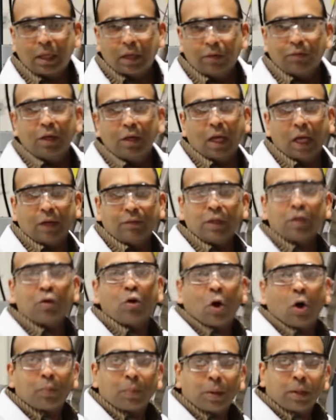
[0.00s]
and we have
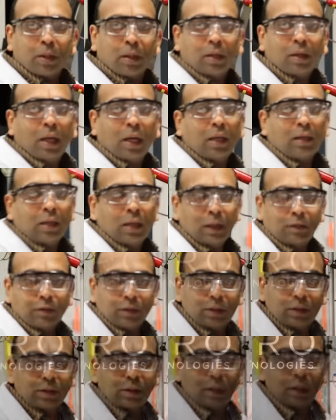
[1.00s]
incorporated that in our
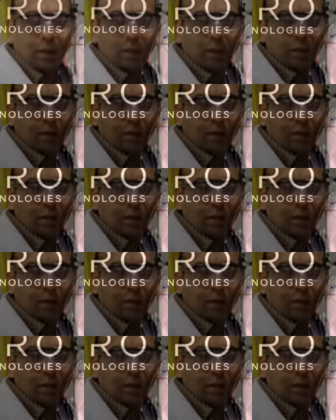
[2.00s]
design.